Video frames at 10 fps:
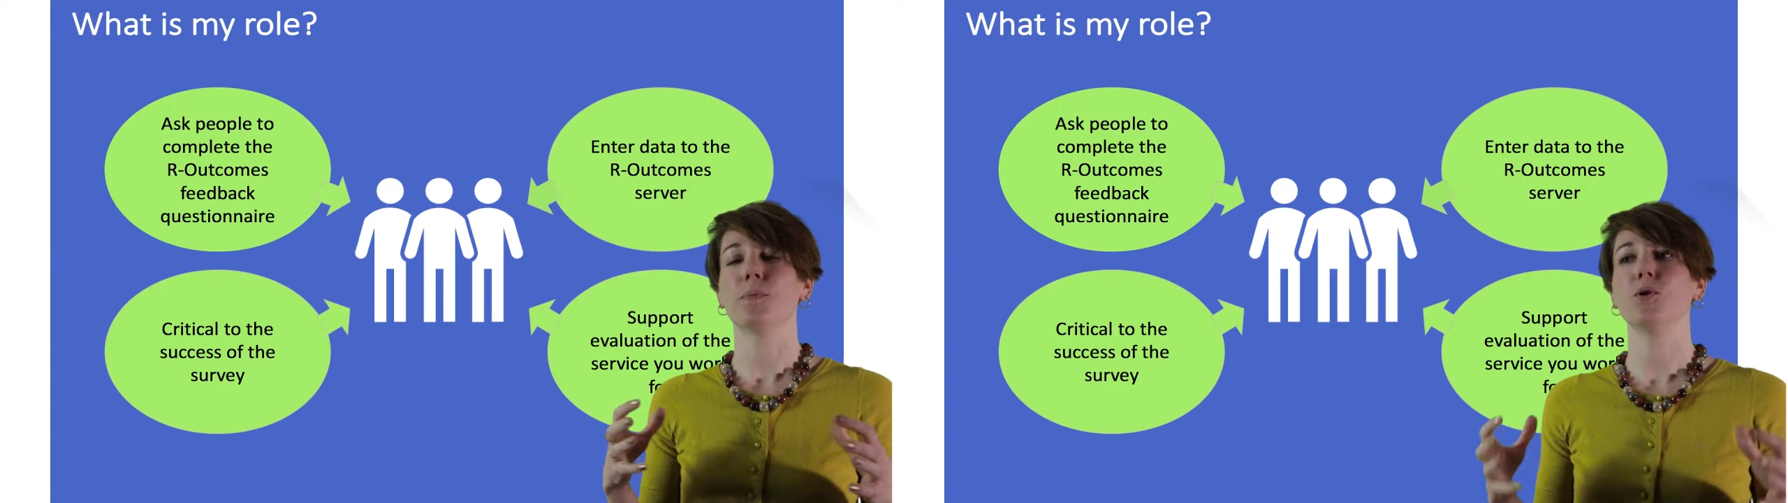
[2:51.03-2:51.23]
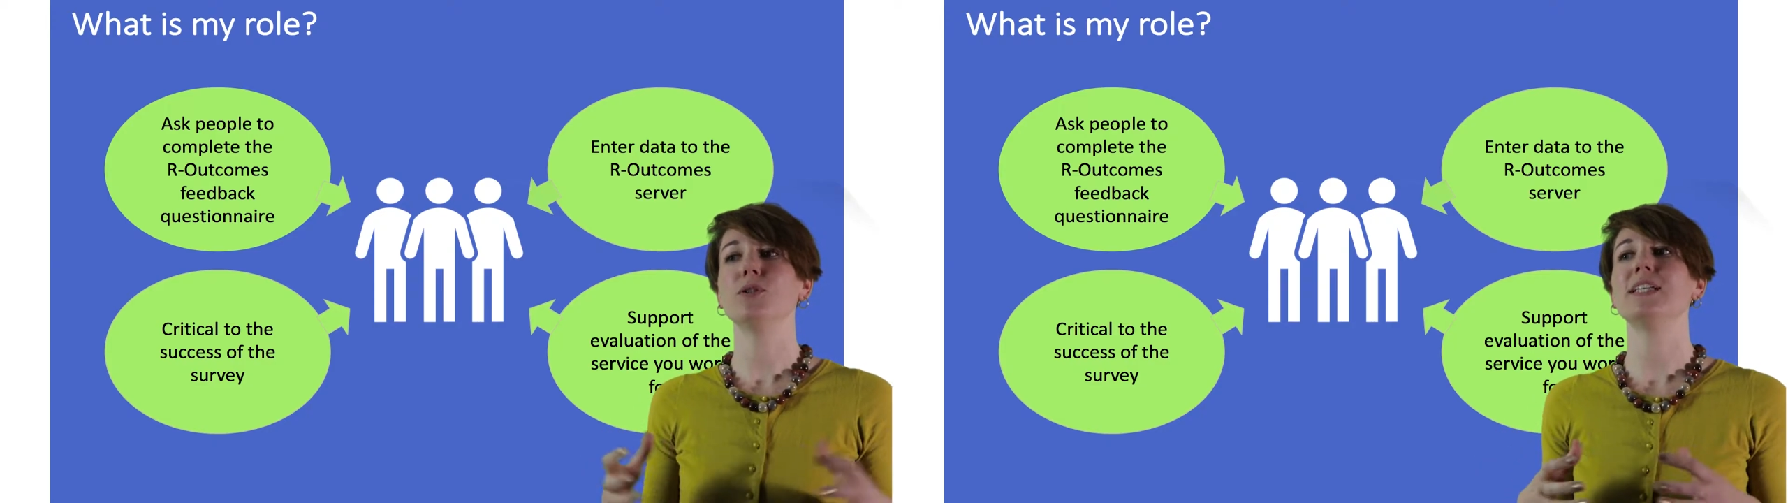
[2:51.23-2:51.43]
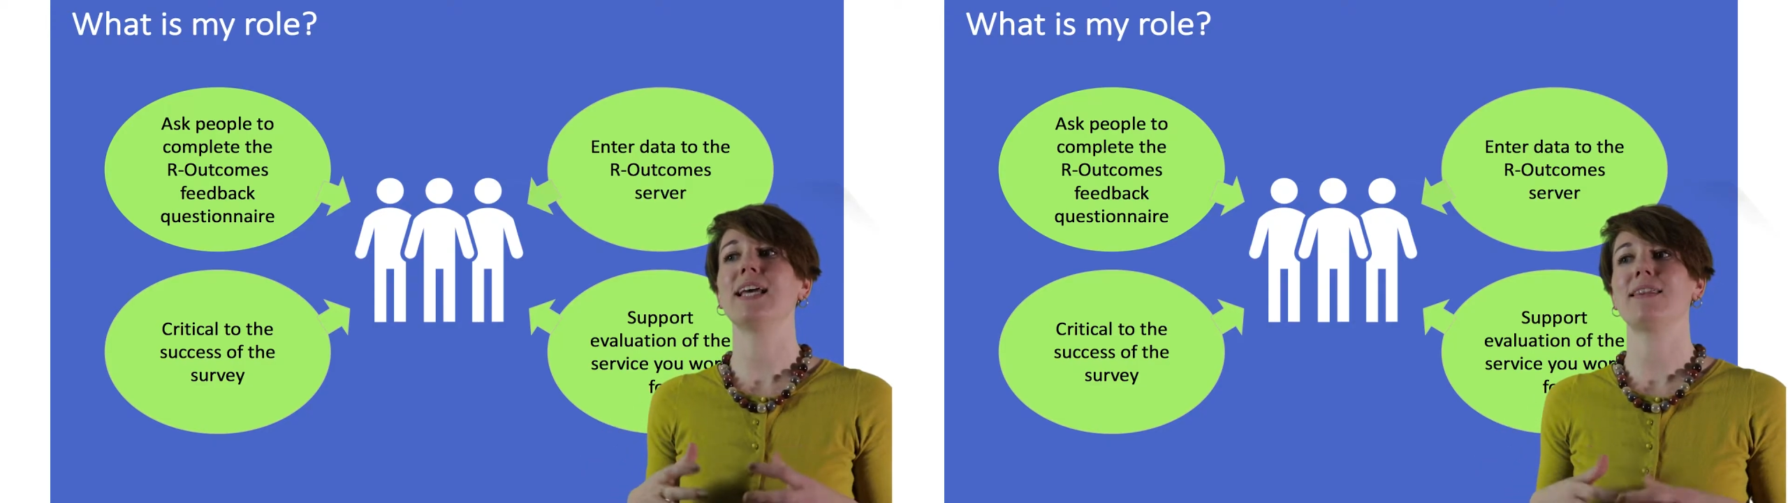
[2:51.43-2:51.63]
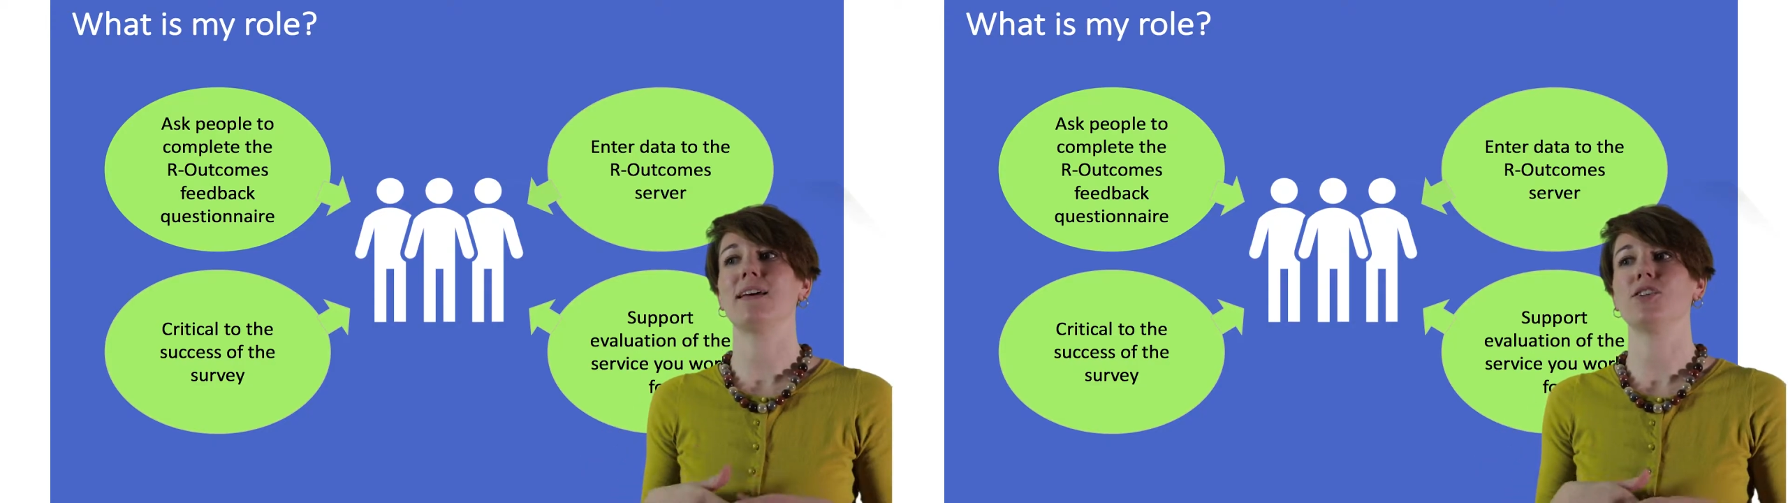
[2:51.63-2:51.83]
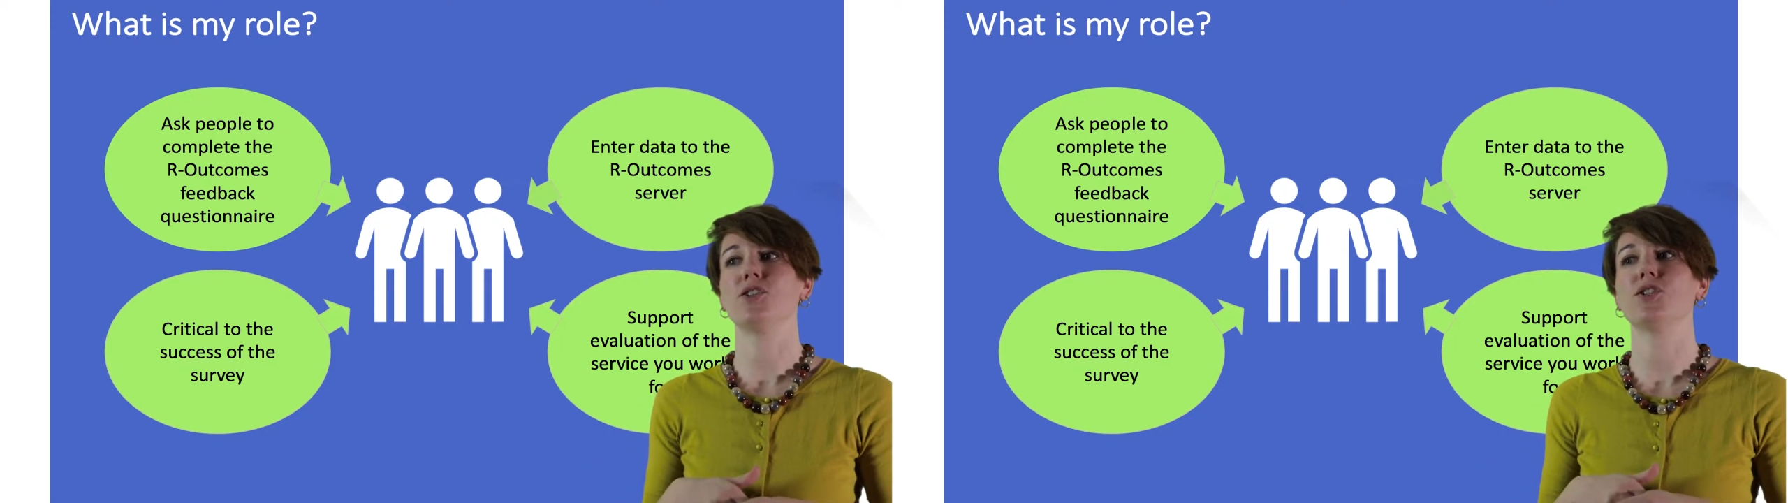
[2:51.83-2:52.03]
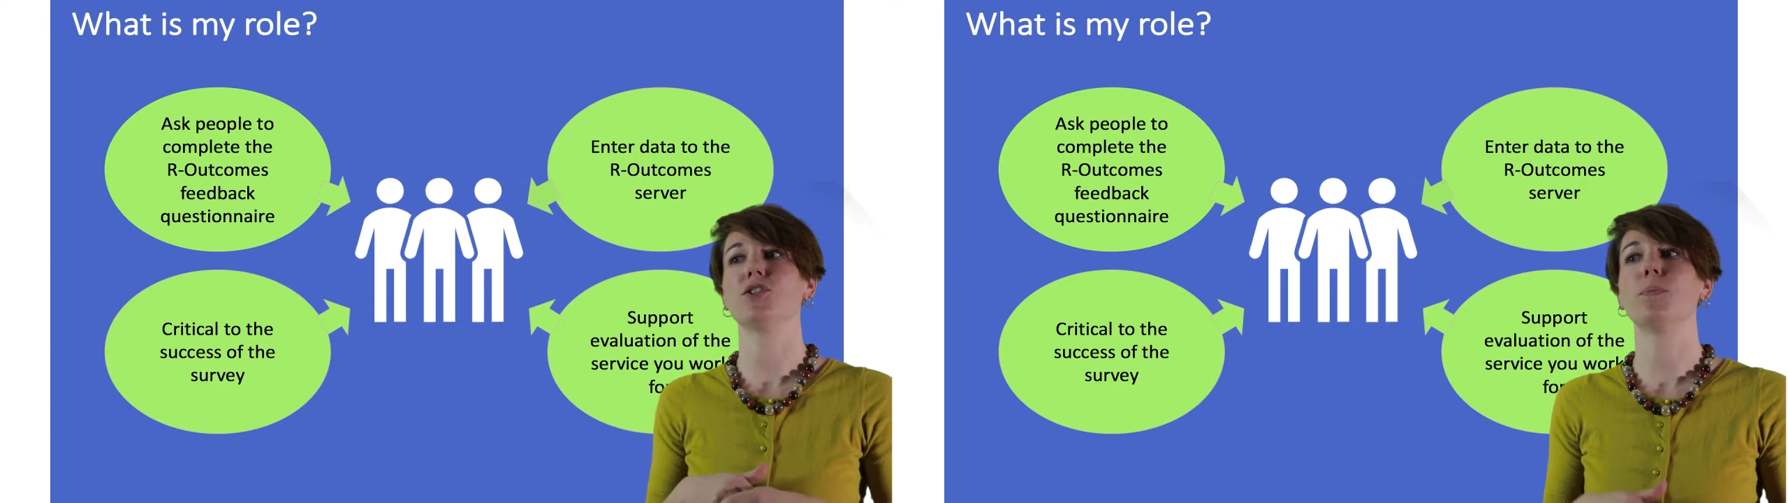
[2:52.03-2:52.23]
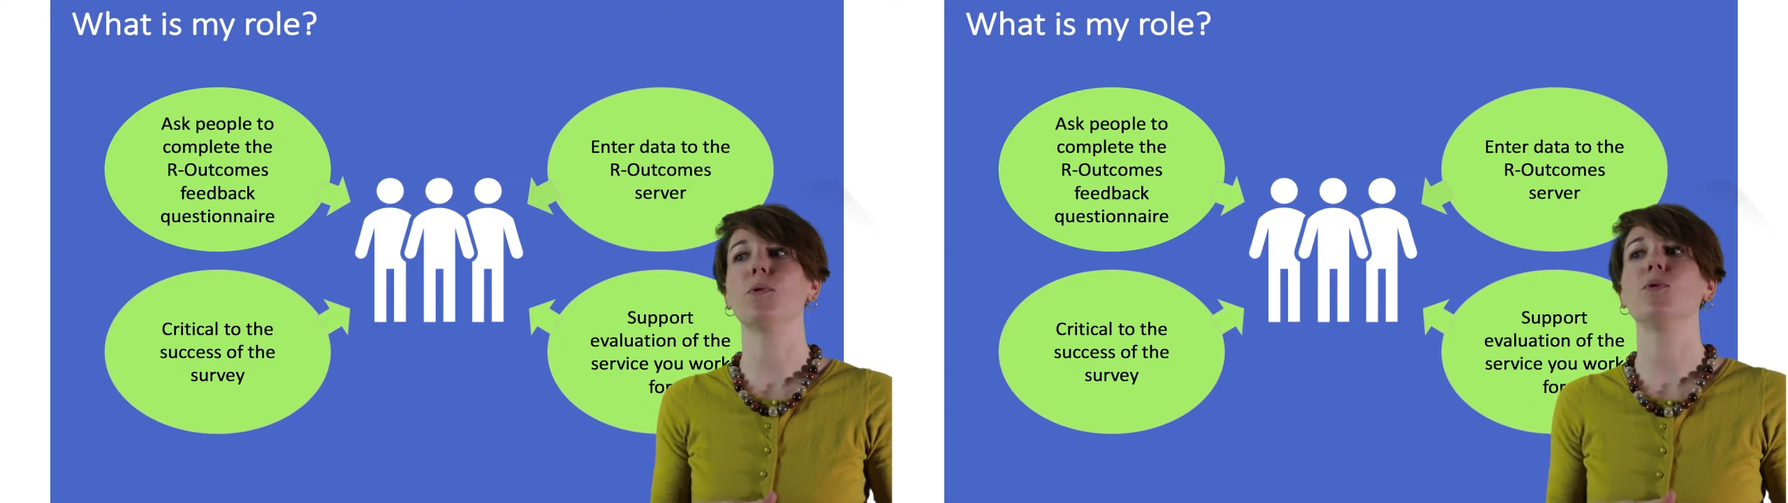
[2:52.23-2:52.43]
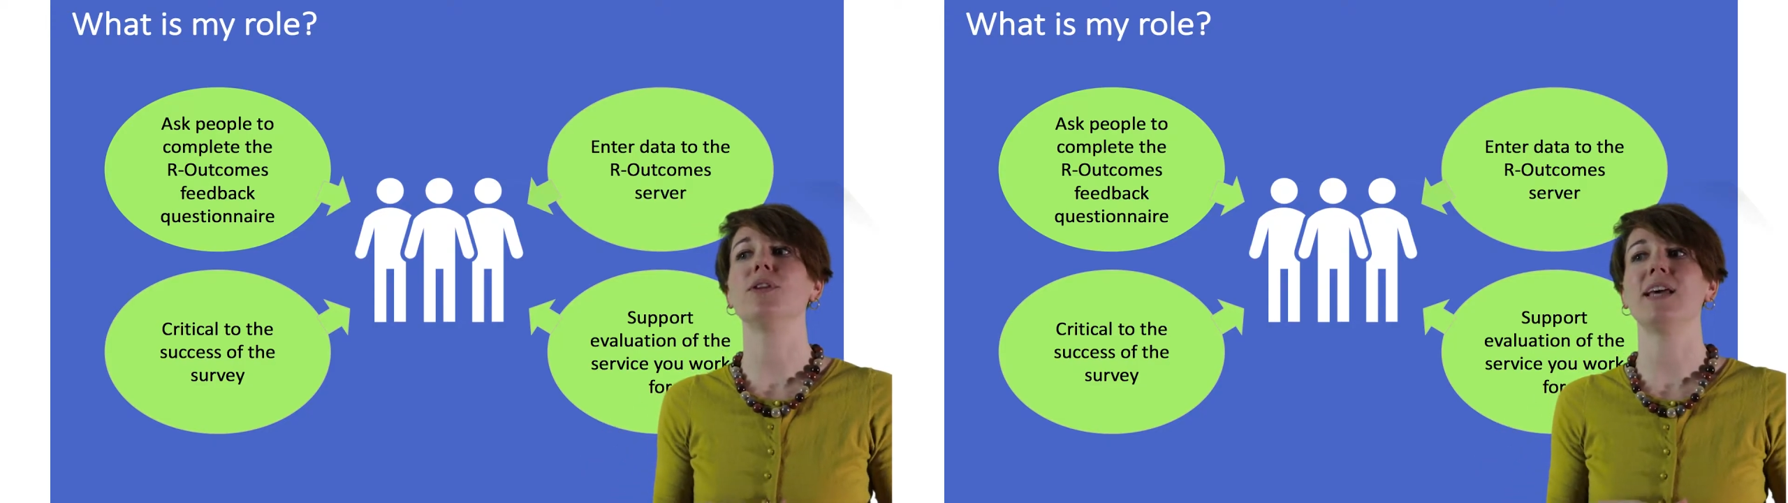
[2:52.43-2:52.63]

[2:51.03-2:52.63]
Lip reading: pull together to support